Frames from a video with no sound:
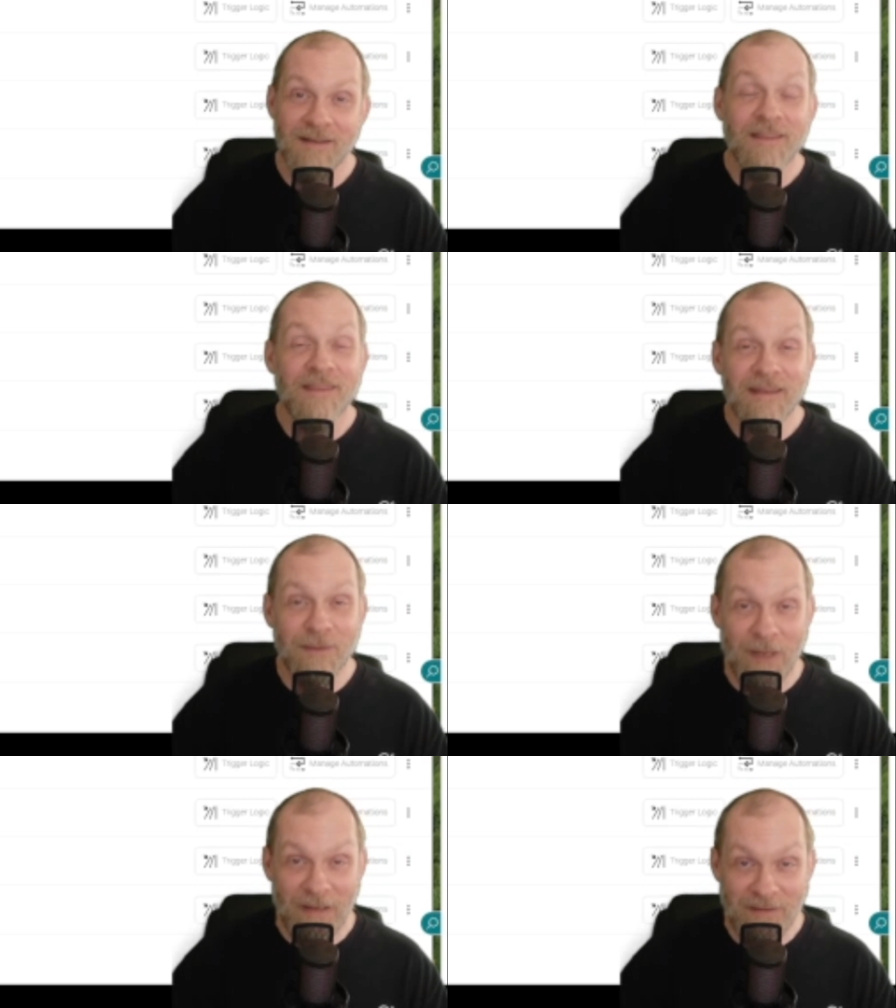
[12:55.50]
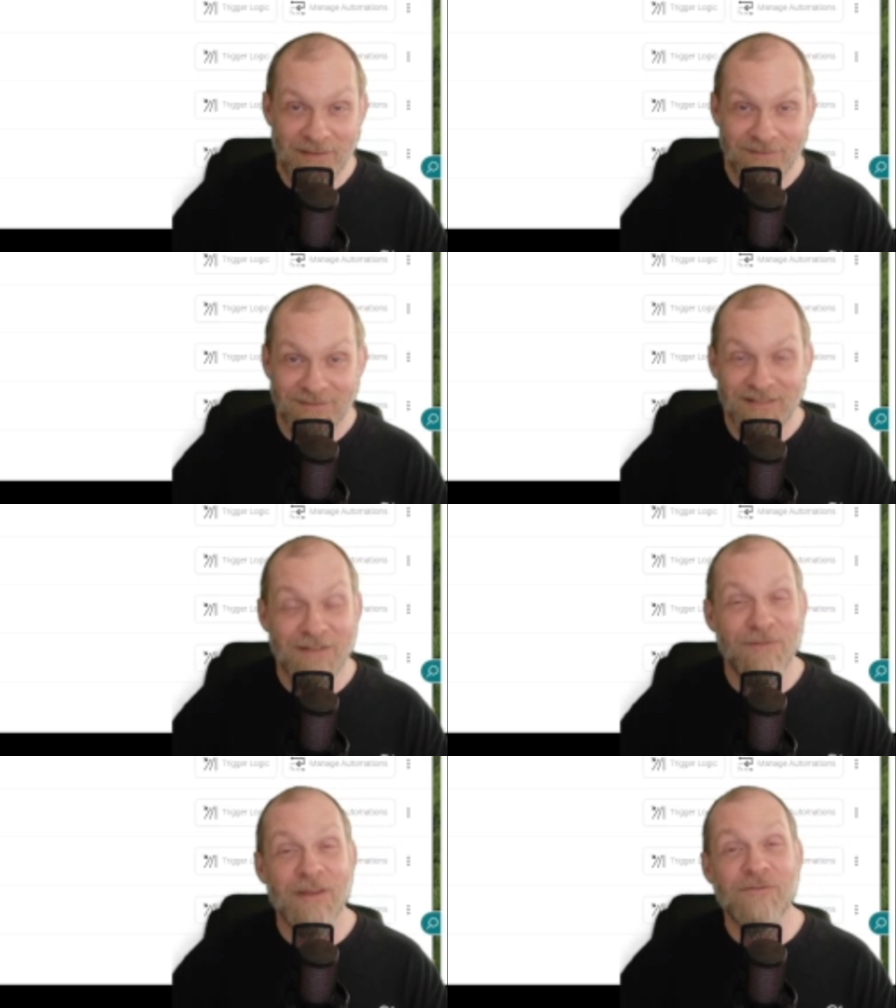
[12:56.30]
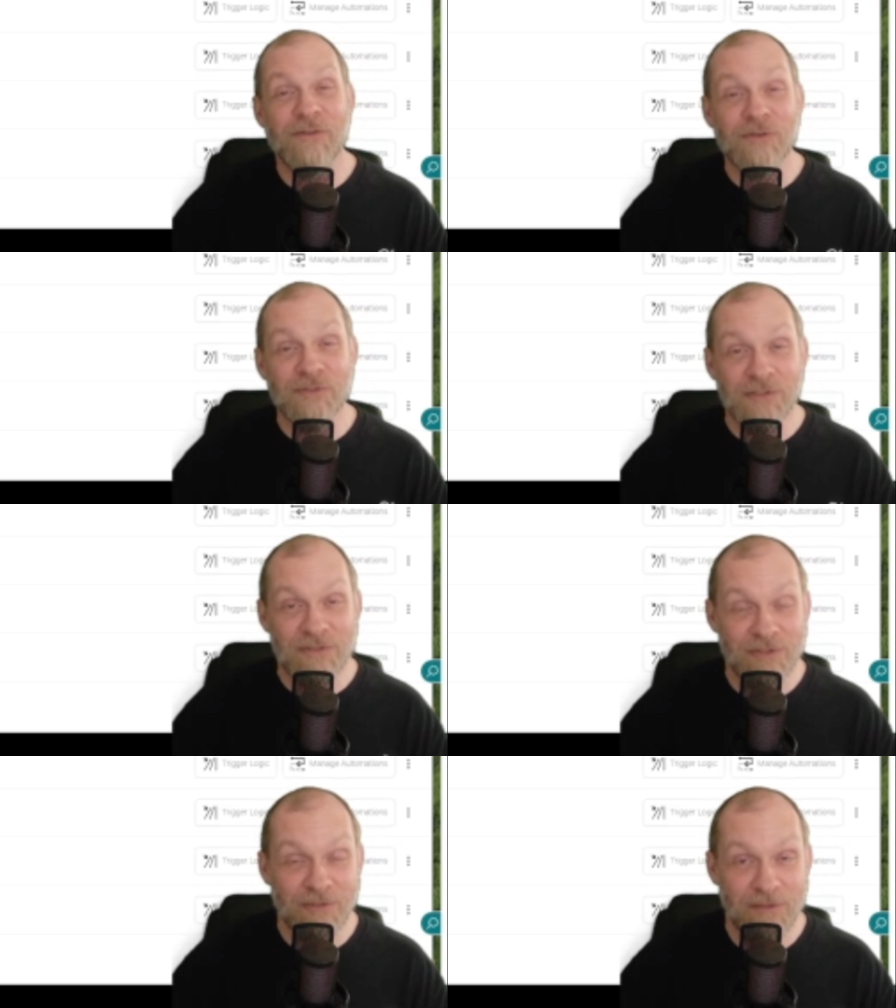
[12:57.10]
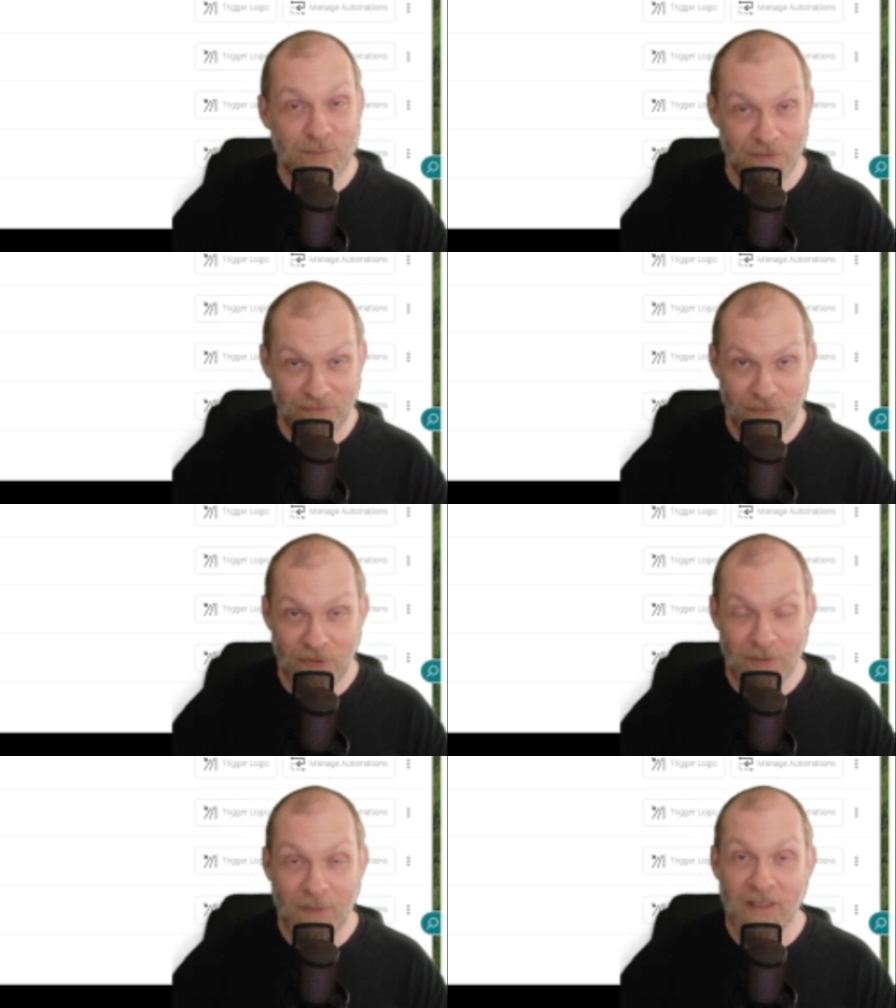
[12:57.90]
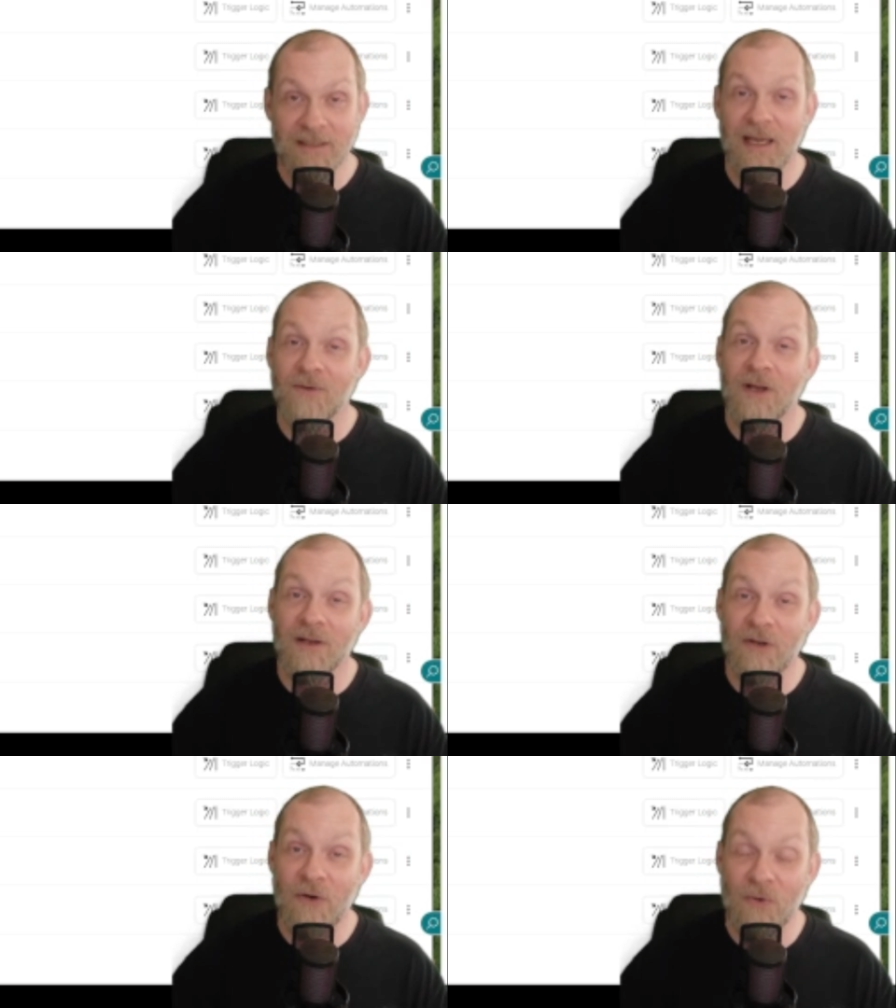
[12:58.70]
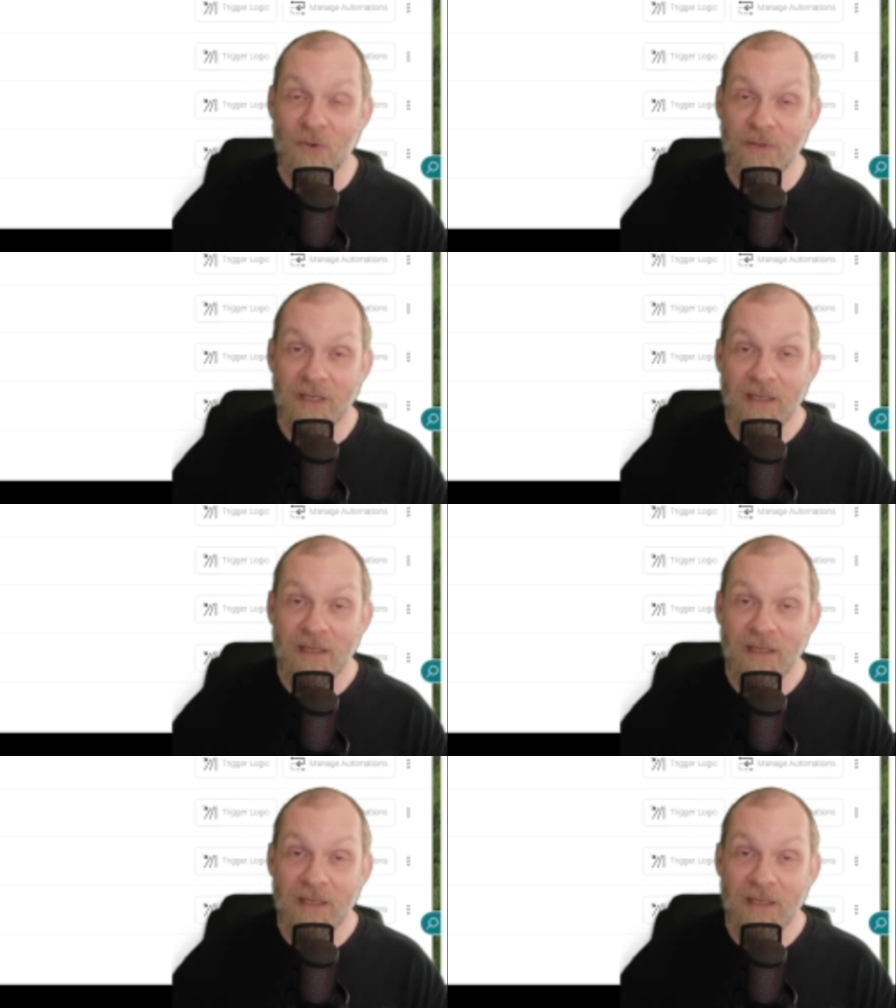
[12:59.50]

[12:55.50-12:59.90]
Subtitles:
Think about it. If they've used your service before but now gone cold,